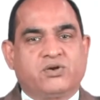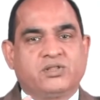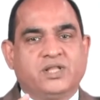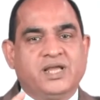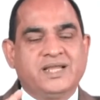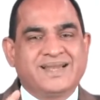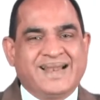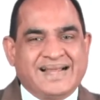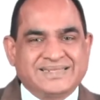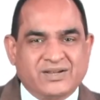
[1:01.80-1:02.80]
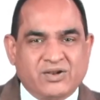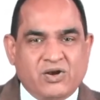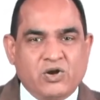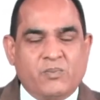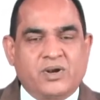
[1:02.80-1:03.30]
on the international
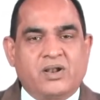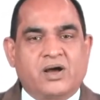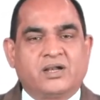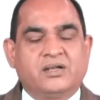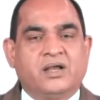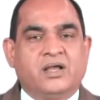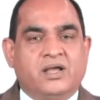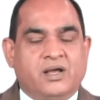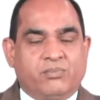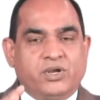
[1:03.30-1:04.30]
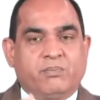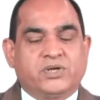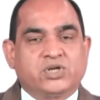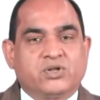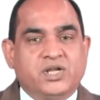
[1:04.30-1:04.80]
non-governmental putting
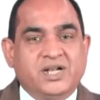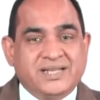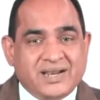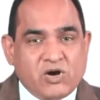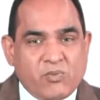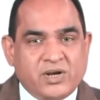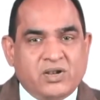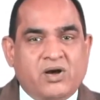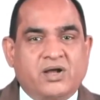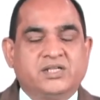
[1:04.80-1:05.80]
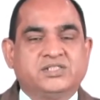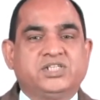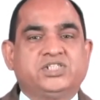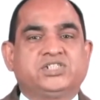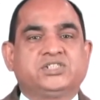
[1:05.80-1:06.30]
pressure on the intergovernmental
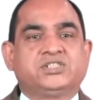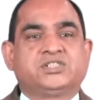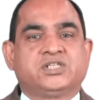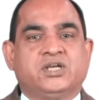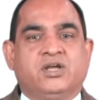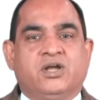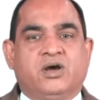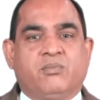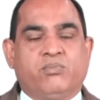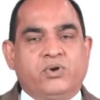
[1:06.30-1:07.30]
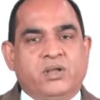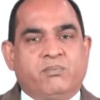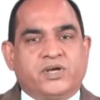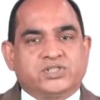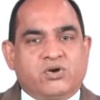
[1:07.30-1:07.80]
organizations, putting
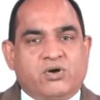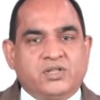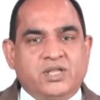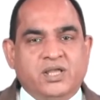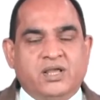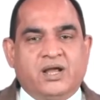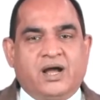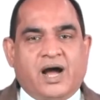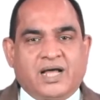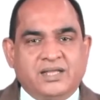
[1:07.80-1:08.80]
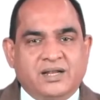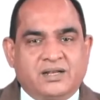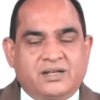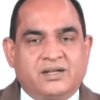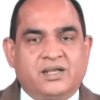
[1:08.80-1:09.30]
pressure on the other
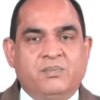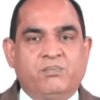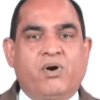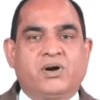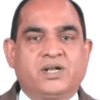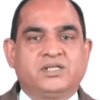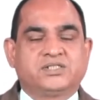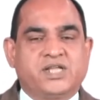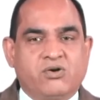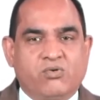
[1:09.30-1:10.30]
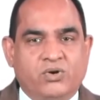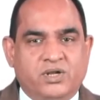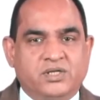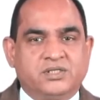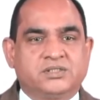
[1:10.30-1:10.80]
important
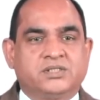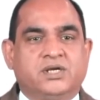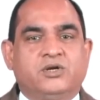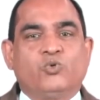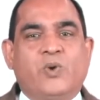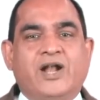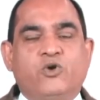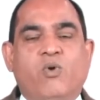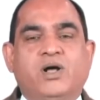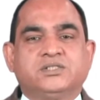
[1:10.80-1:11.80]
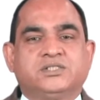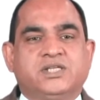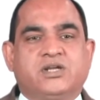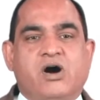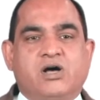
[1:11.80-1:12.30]
stakeholders to advance the
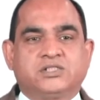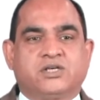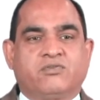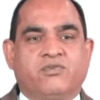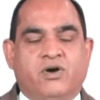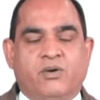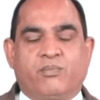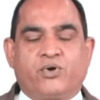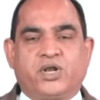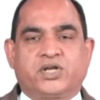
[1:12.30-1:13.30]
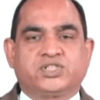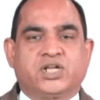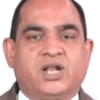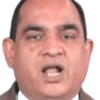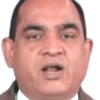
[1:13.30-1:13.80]
cause of
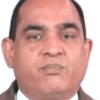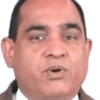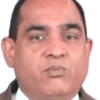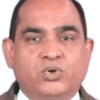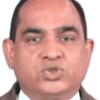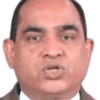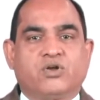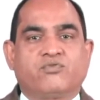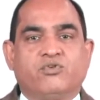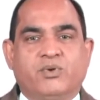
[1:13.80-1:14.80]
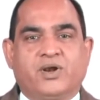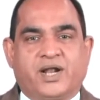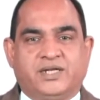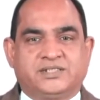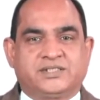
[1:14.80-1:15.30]
protection and promotion of human
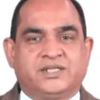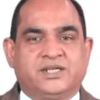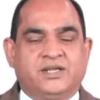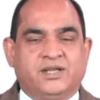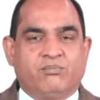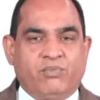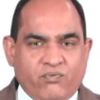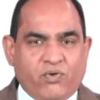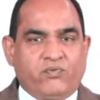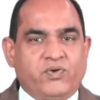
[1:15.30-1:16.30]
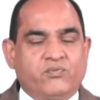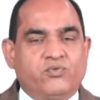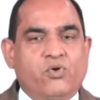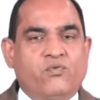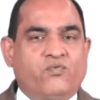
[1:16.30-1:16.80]
rights. Before we
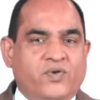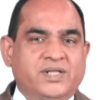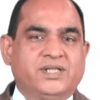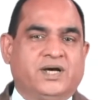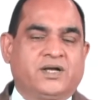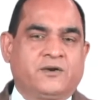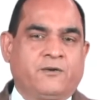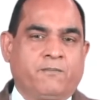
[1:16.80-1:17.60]
go further,